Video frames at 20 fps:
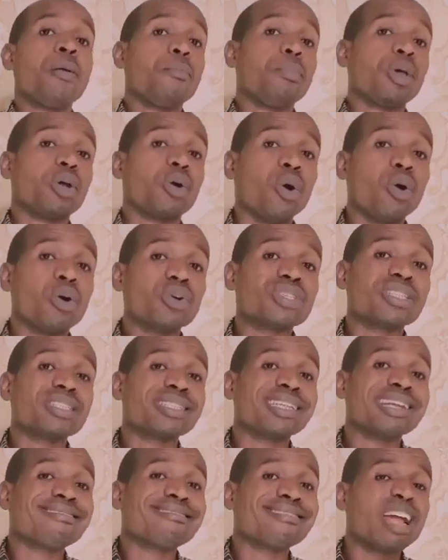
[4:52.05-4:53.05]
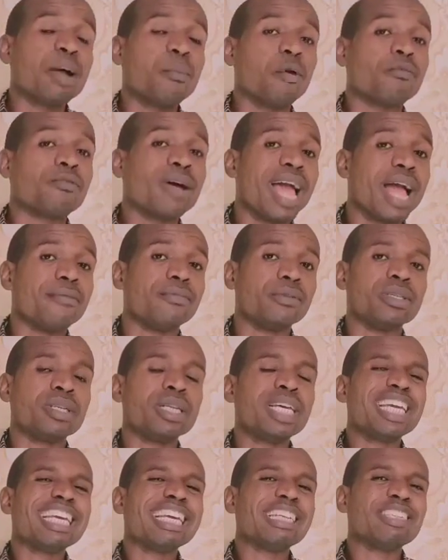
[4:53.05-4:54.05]
Because the realm of
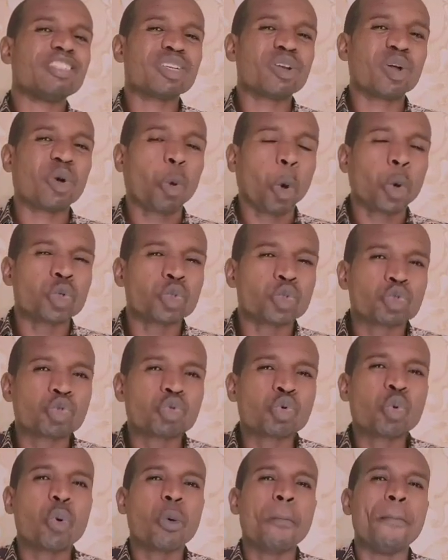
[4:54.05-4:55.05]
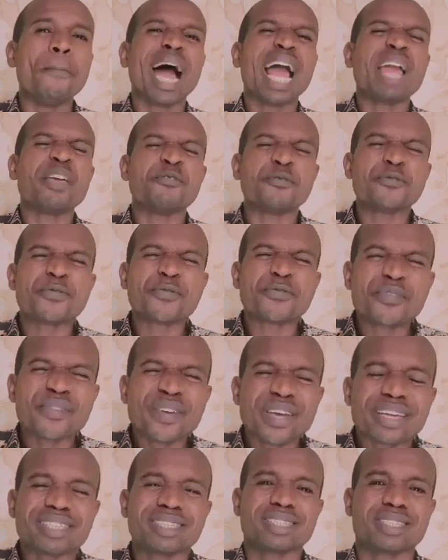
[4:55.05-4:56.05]
heaven is controlled by
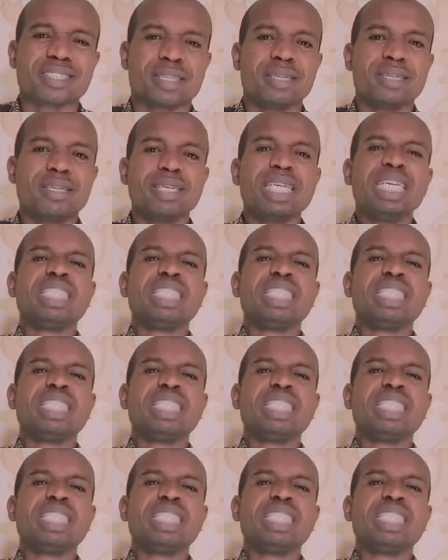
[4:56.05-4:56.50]
faith.